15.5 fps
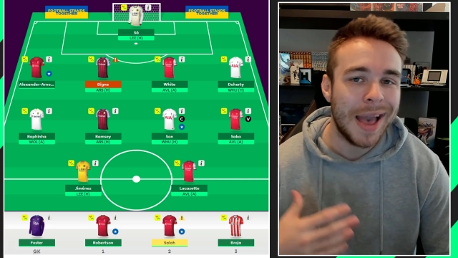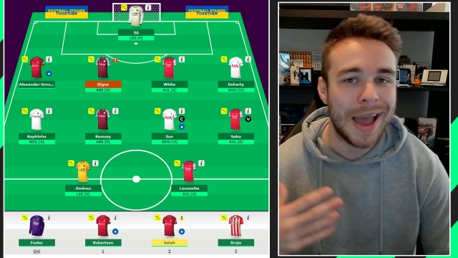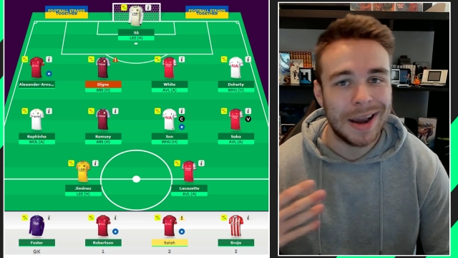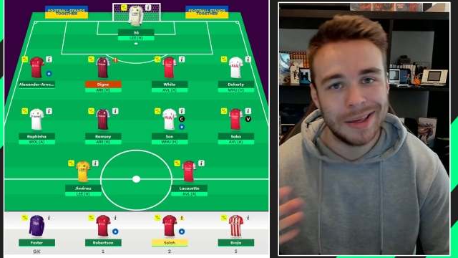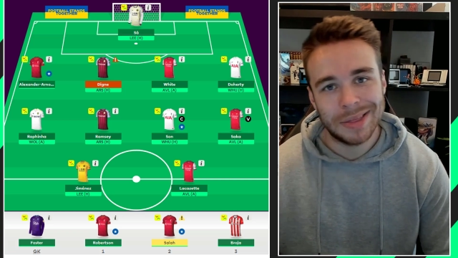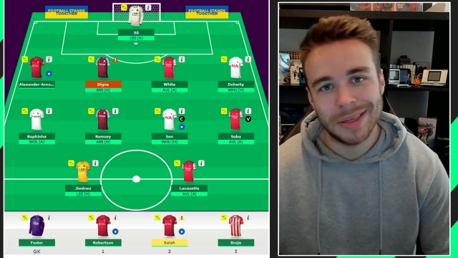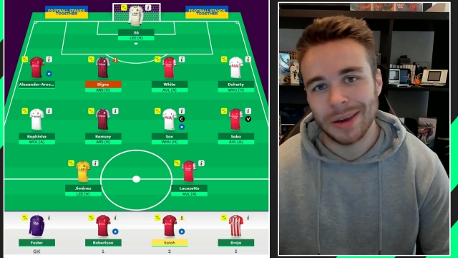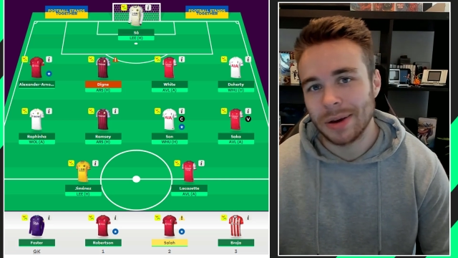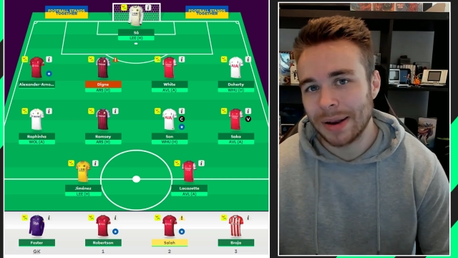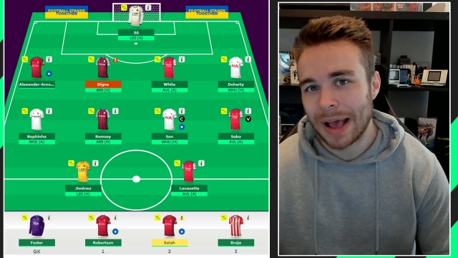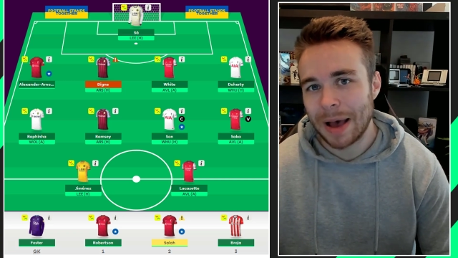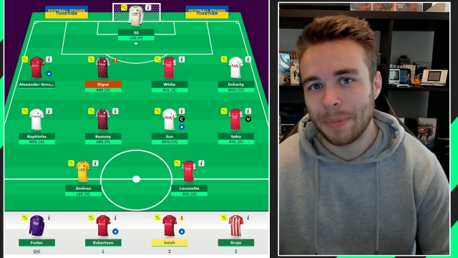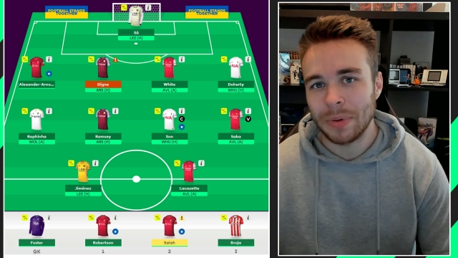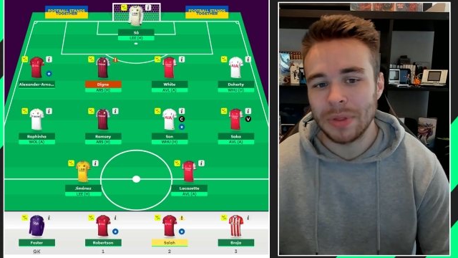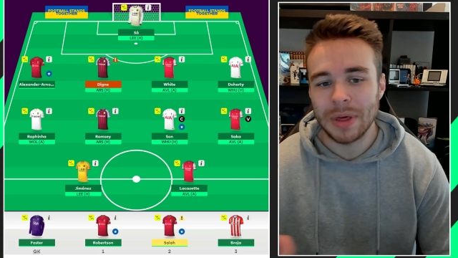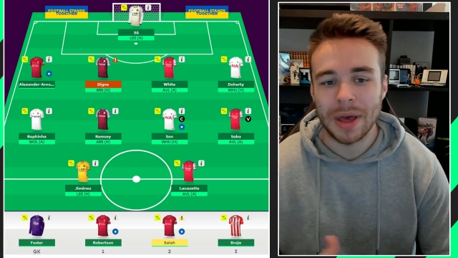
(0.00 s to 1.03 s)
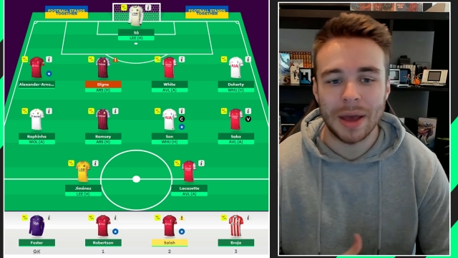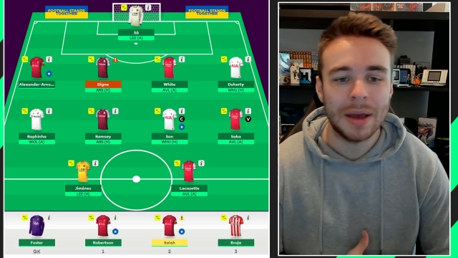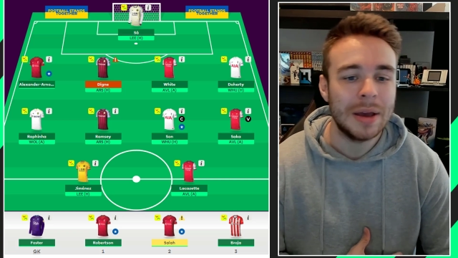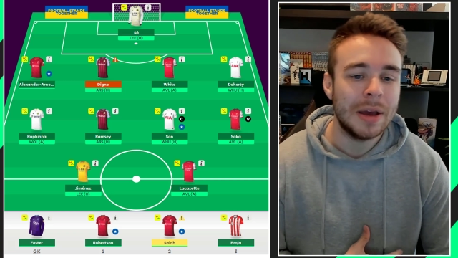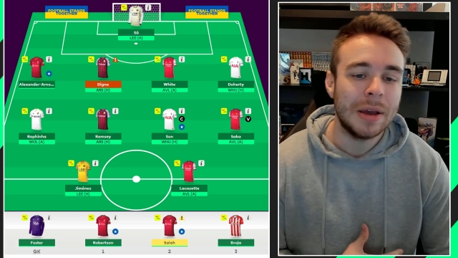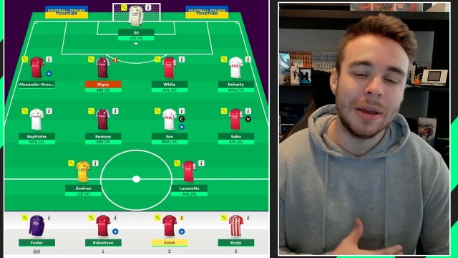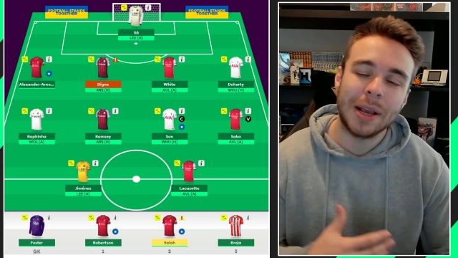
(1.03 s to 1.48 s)
Anything could happen
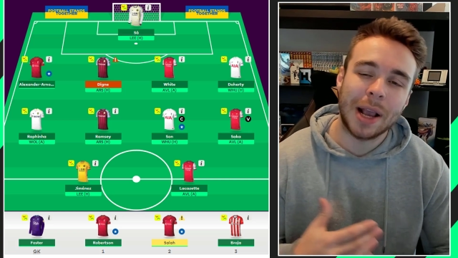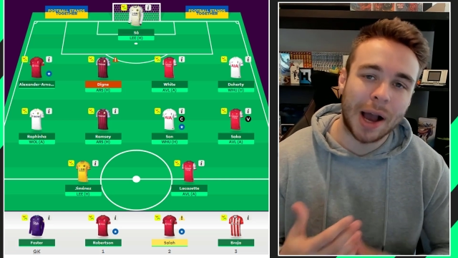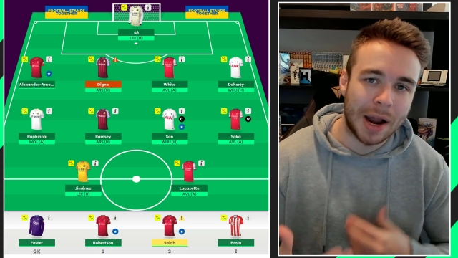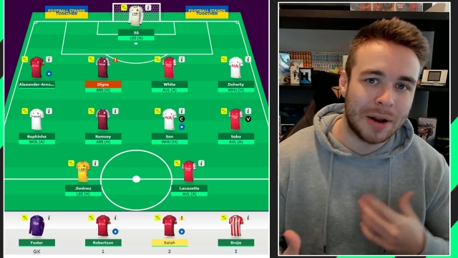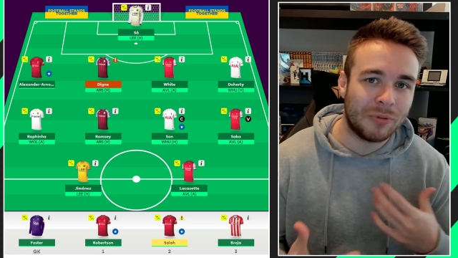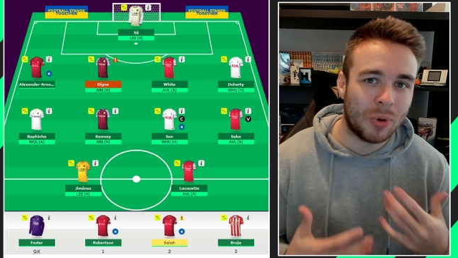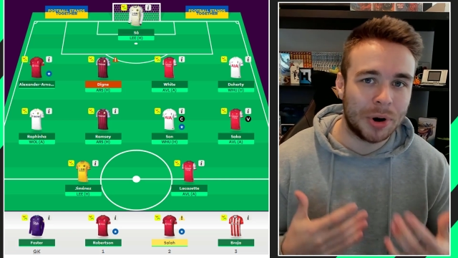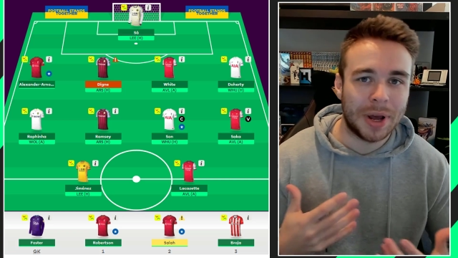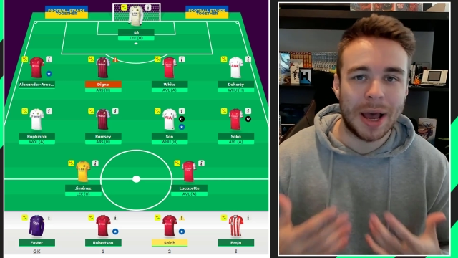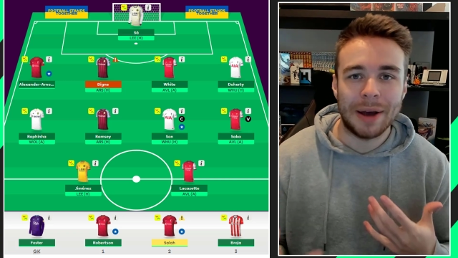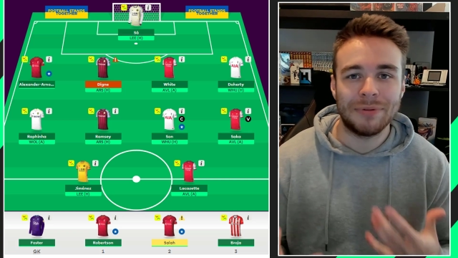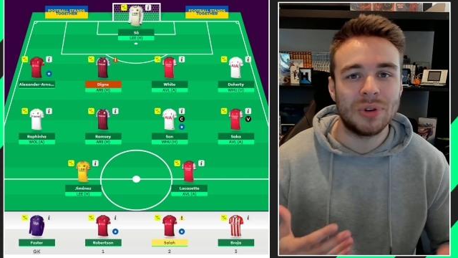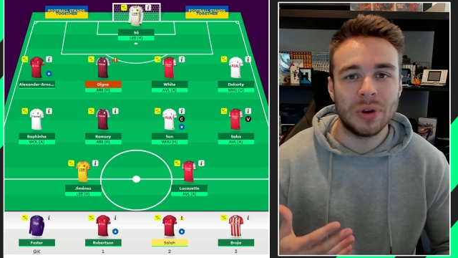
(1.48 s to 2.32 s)
there. You kind of want to have